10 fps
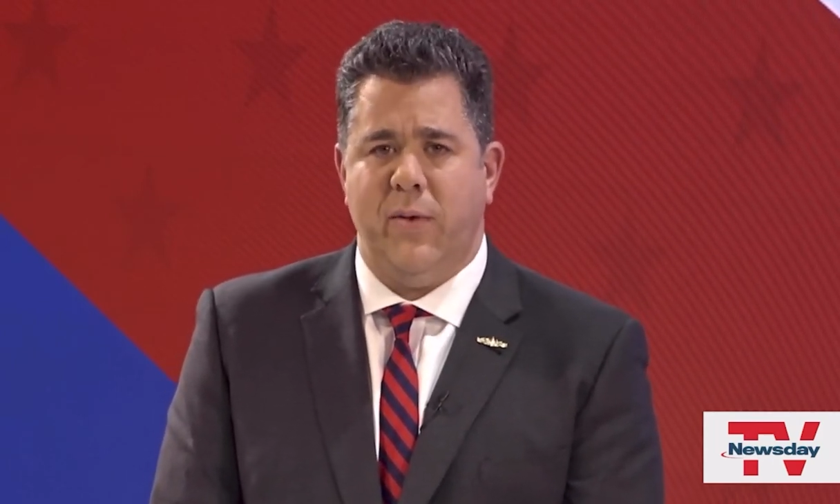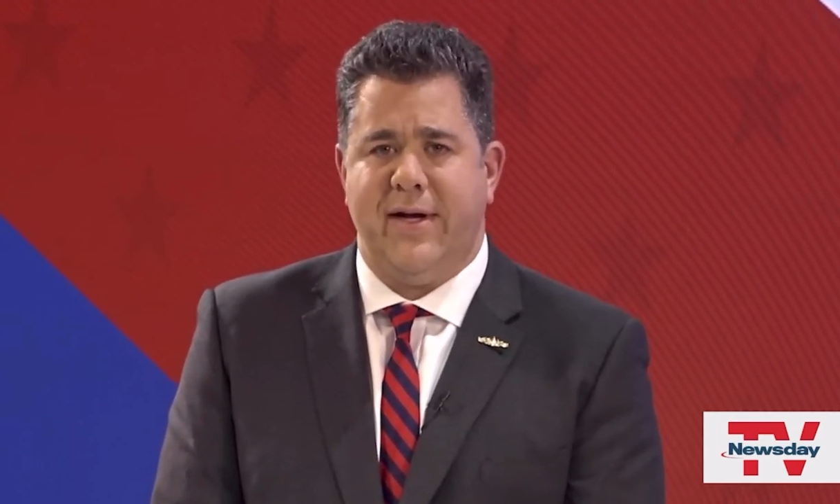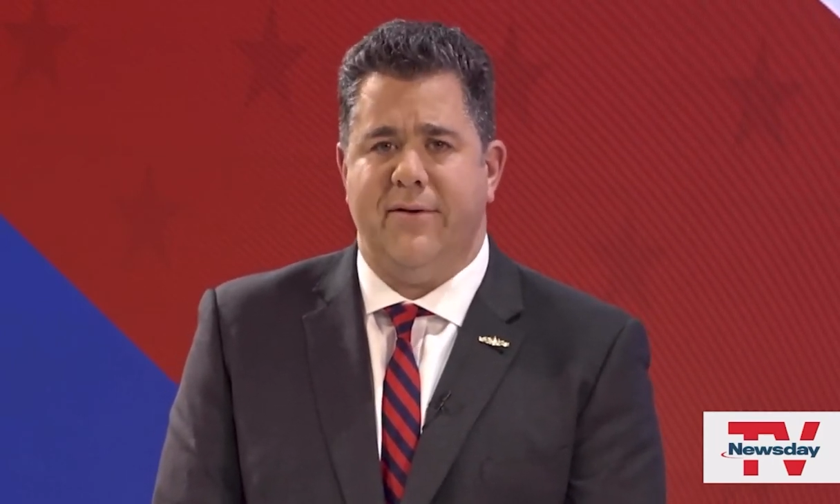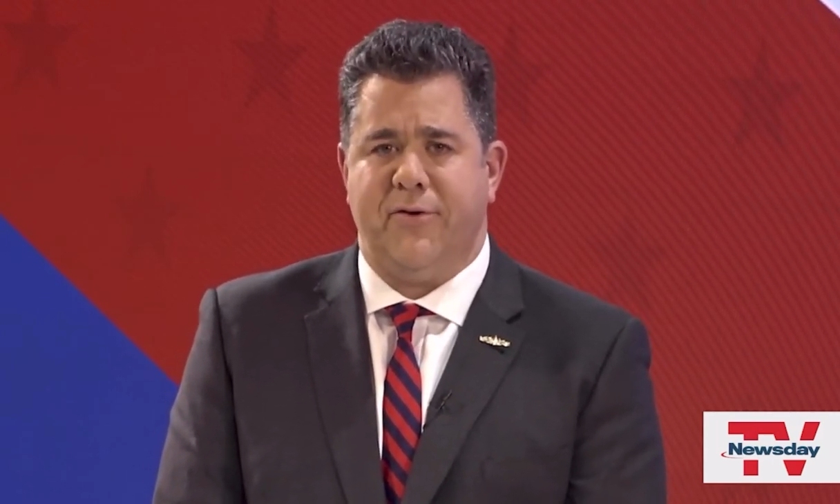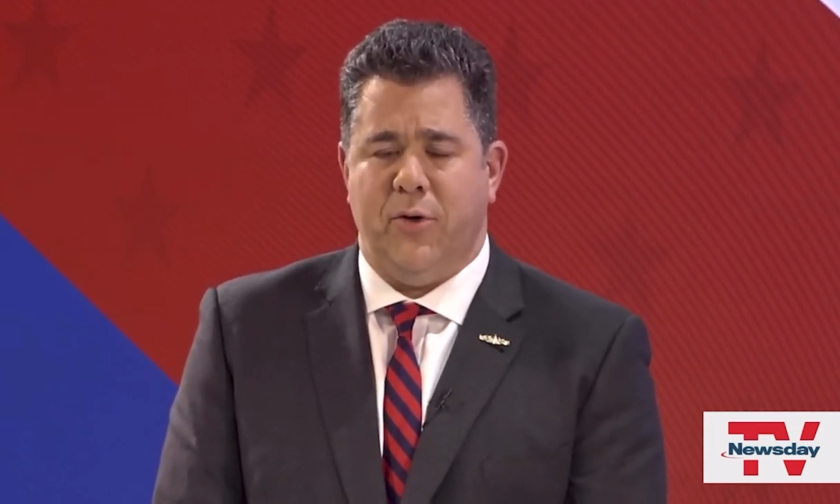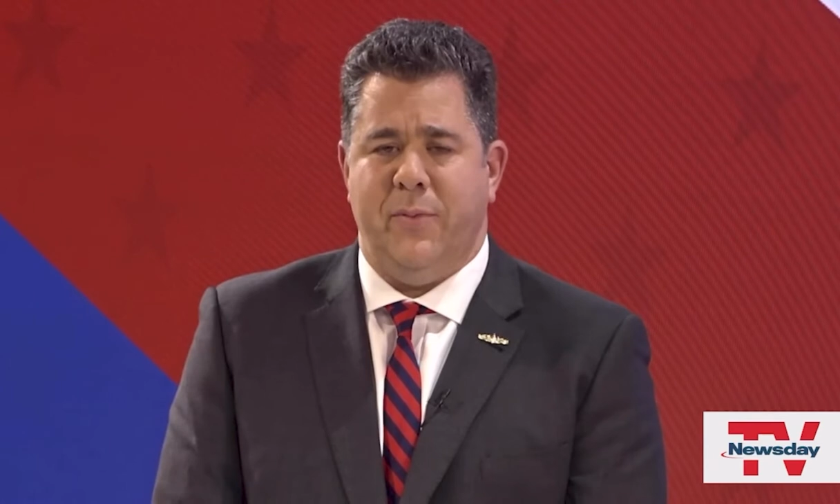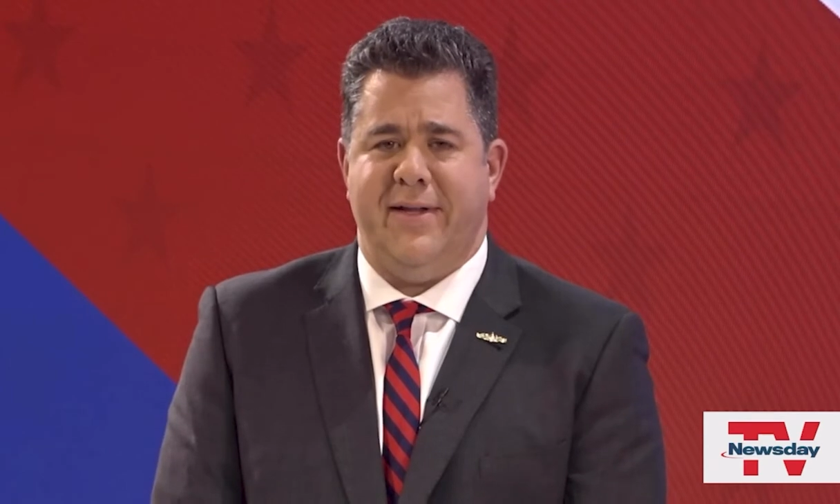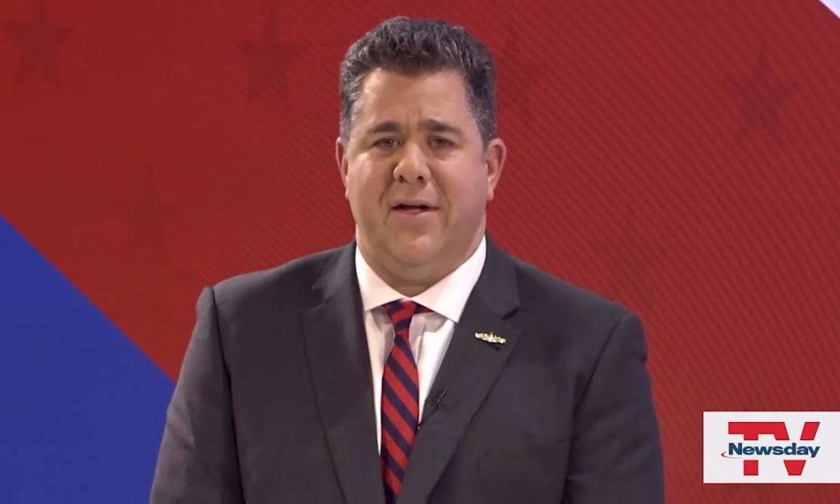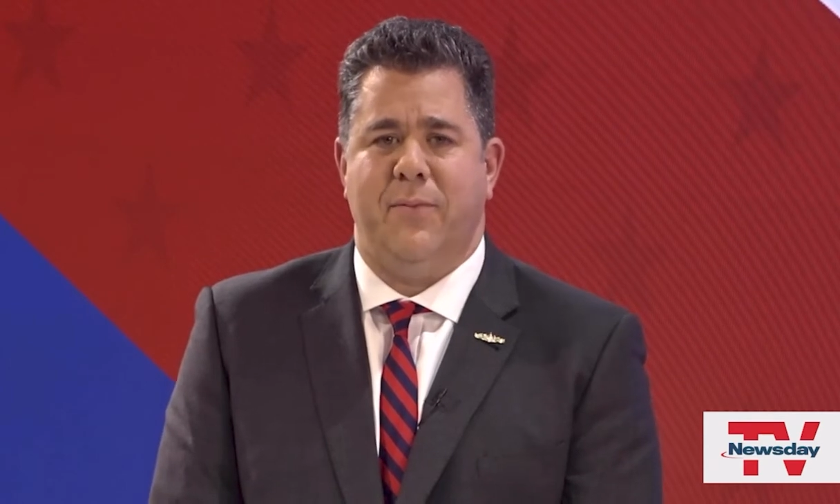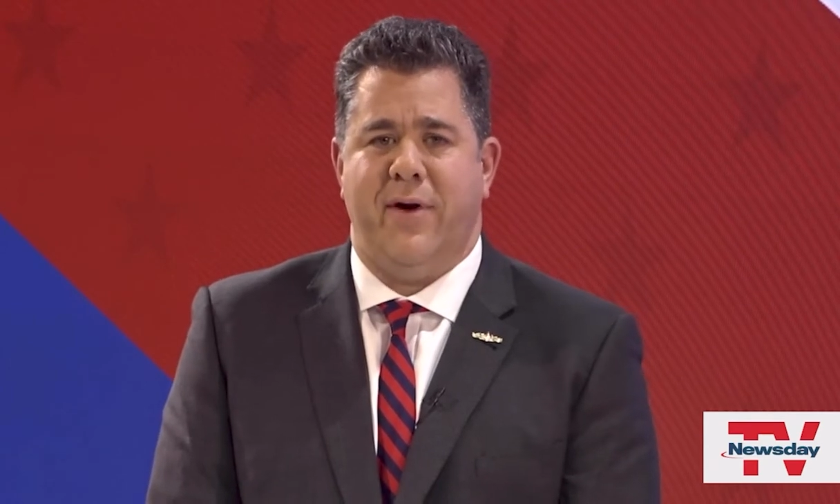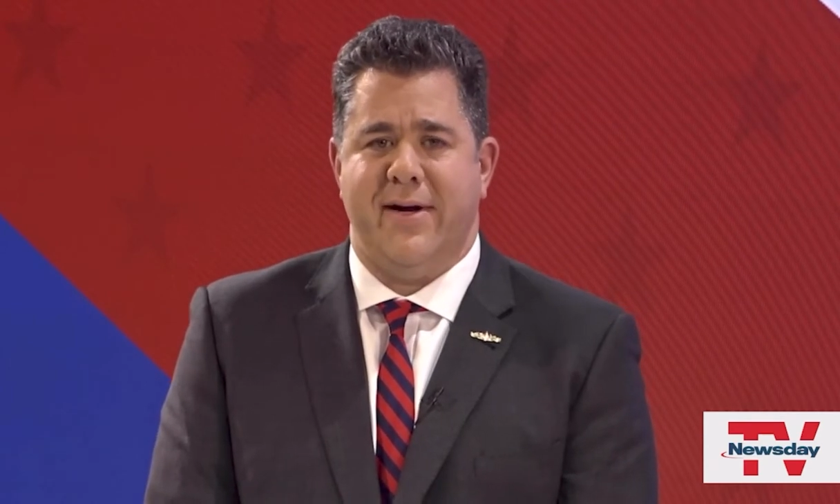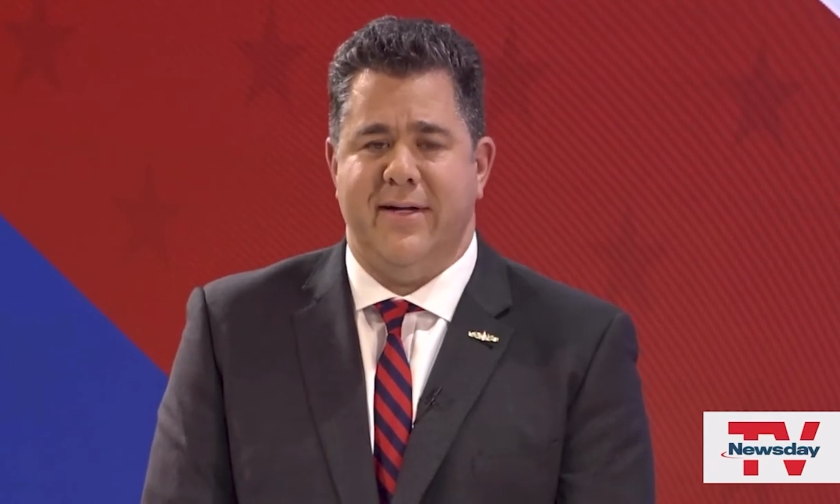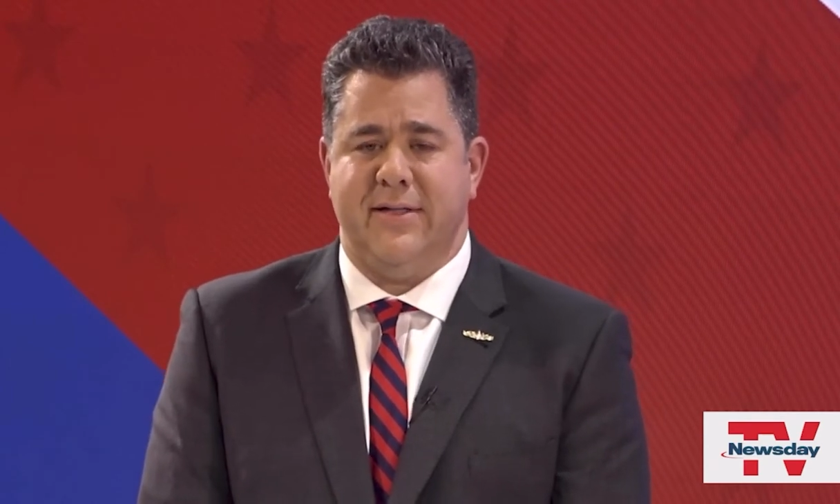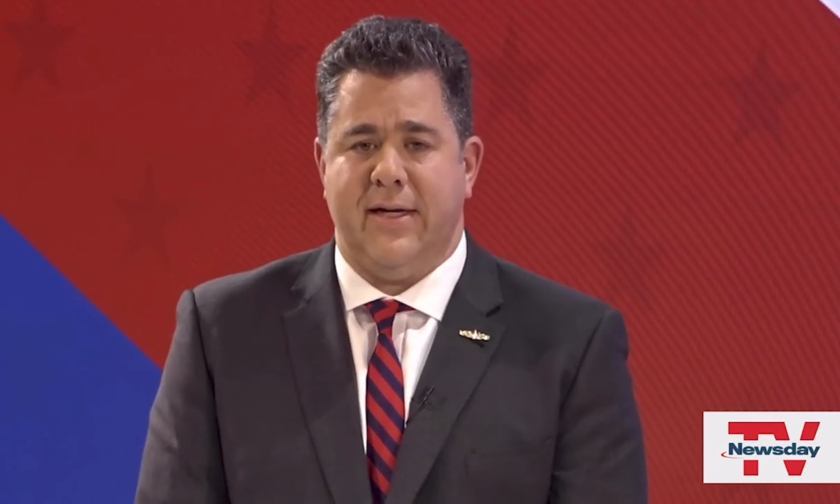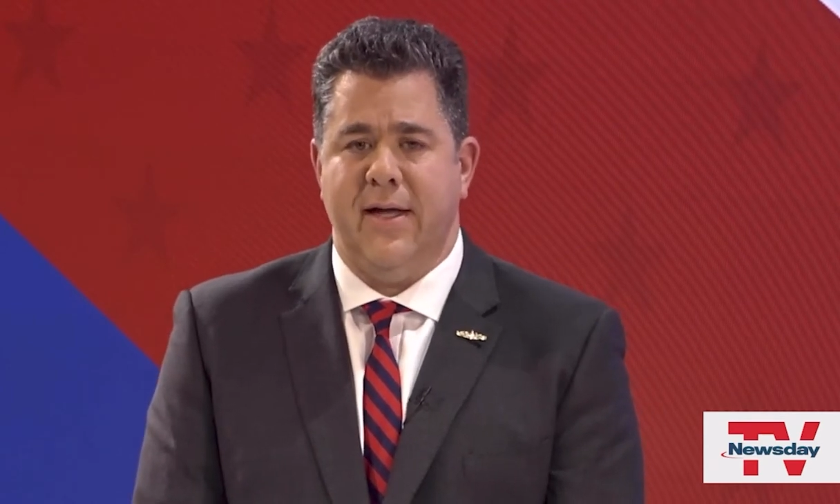week and terminate their
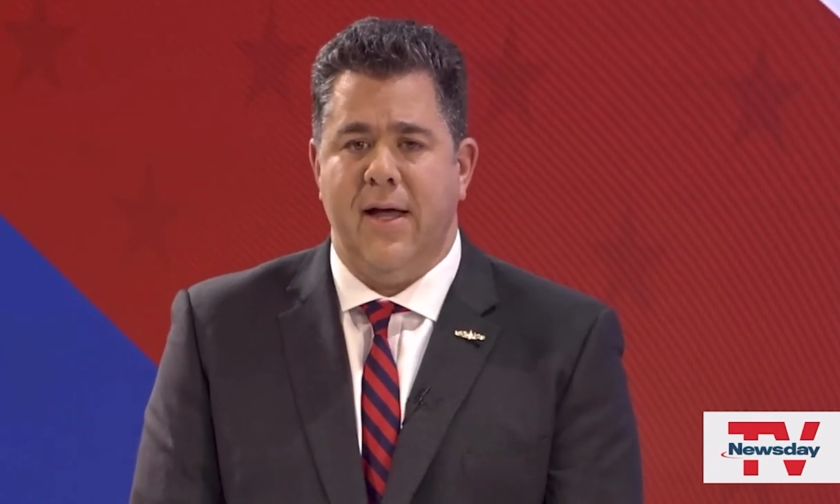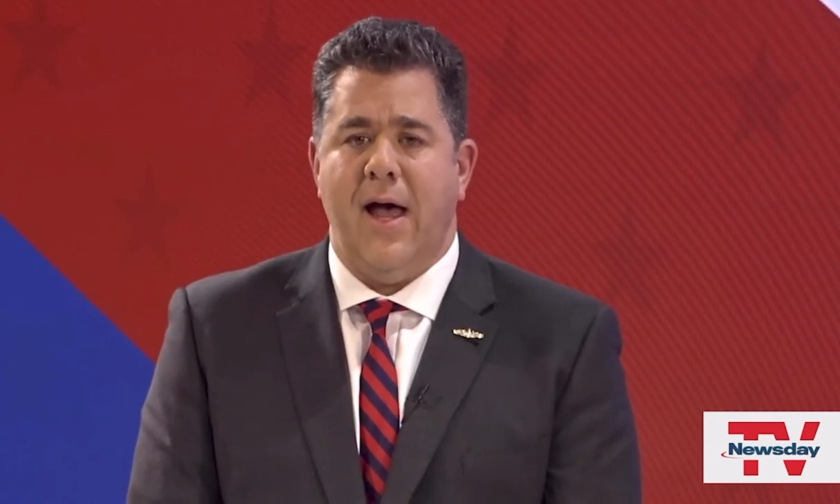pregnancy.